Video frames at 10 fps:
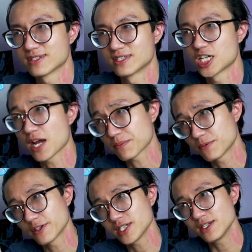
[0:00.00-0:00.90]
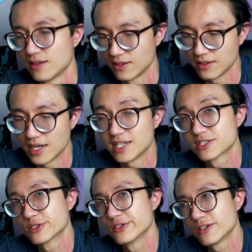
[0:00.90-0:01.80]
a checkpoint. As
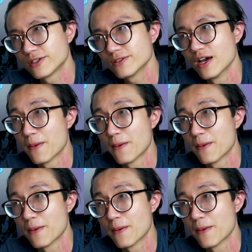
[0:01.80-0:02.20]
you know,